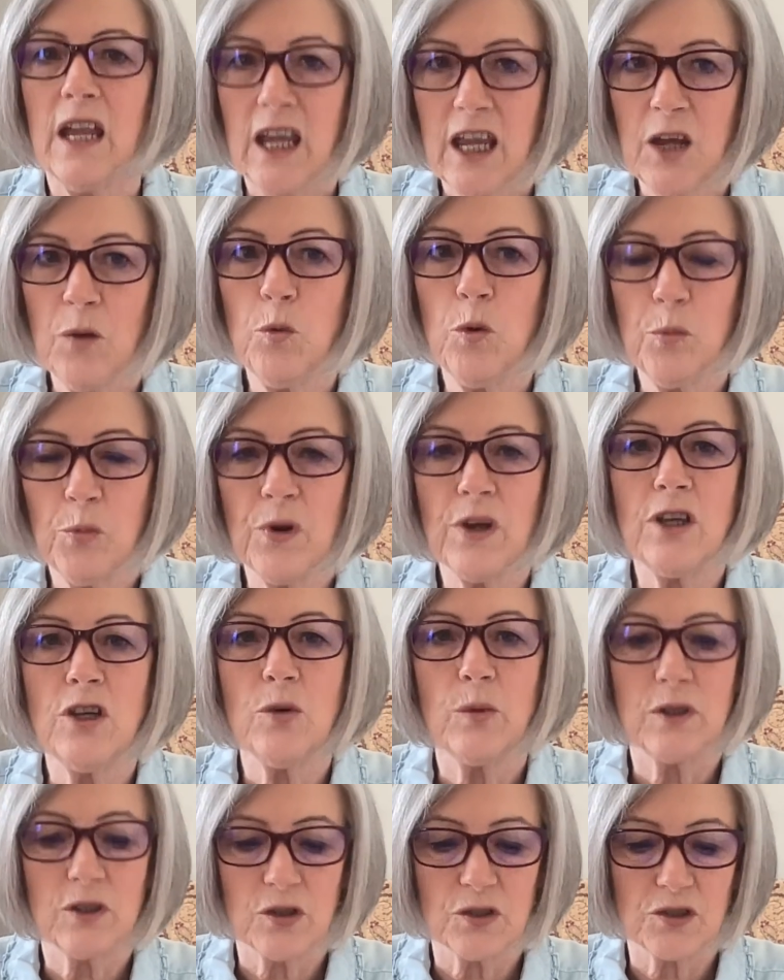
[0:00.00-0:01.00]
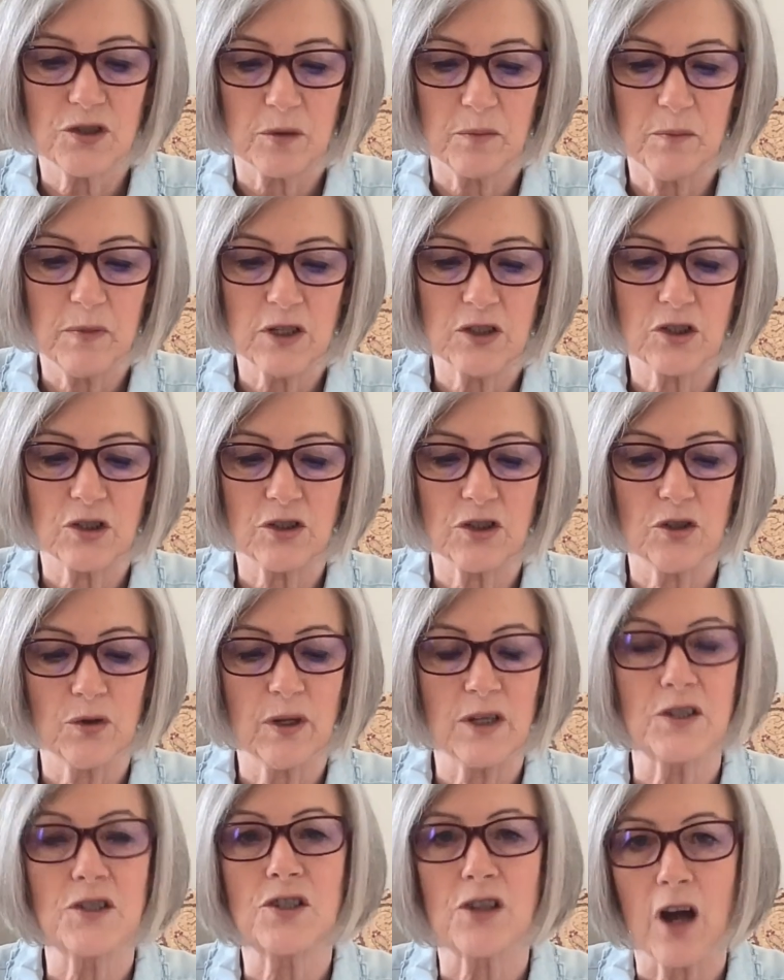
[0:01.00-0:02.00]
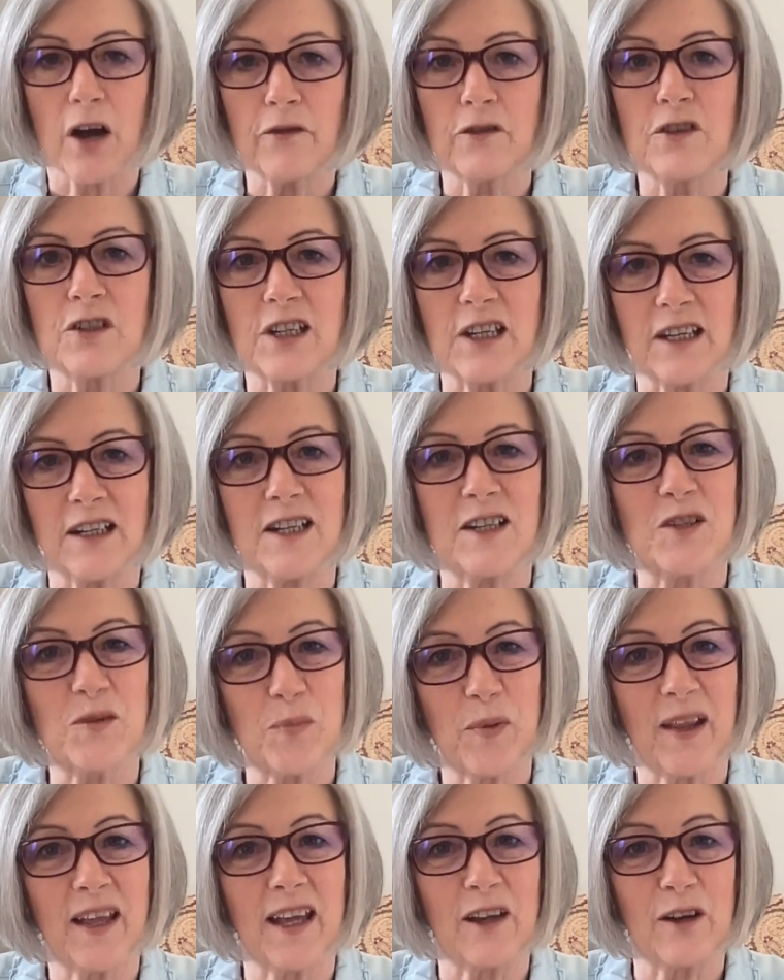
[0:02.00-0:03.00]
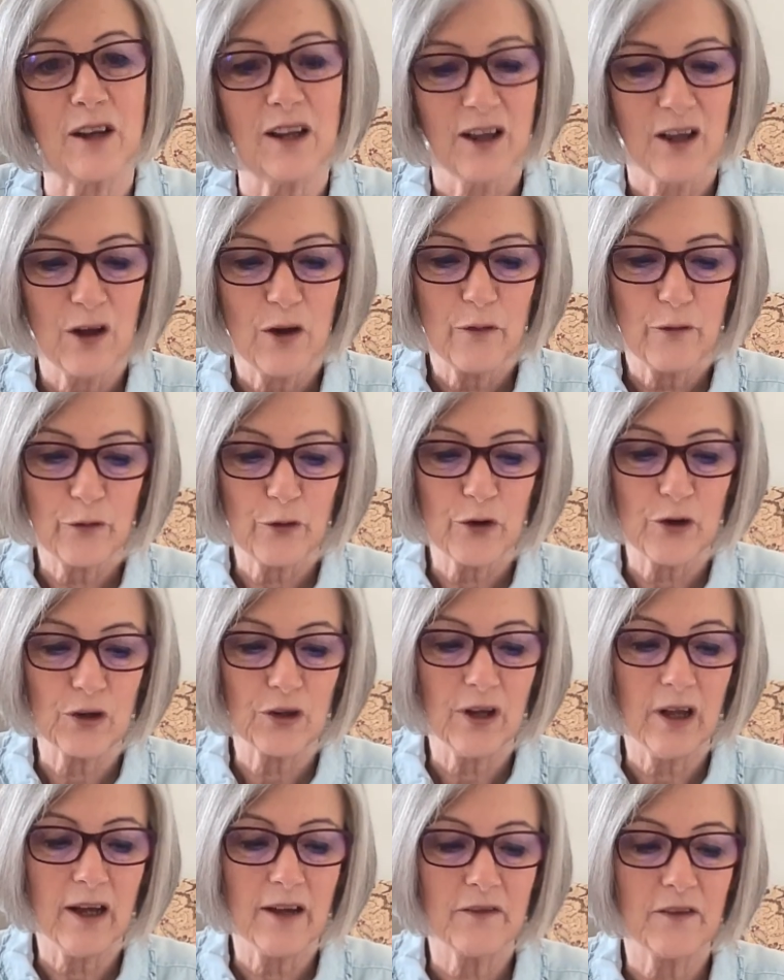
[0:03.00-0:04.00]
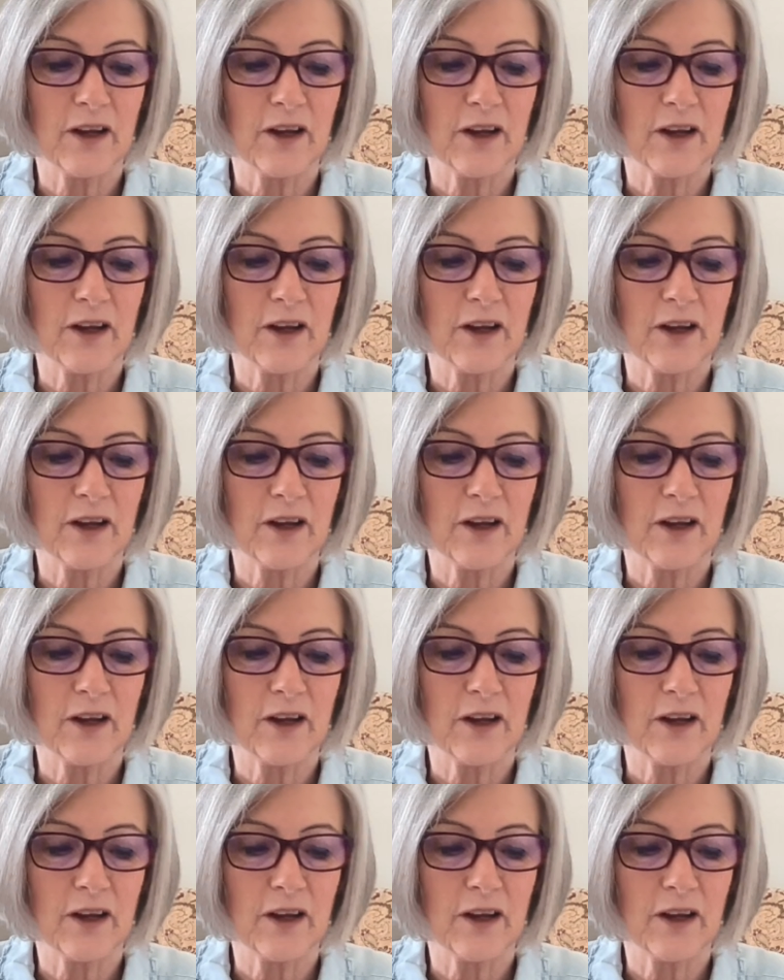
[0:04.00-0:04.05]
it will bring you into submission to His sovereignty and His plan for your life.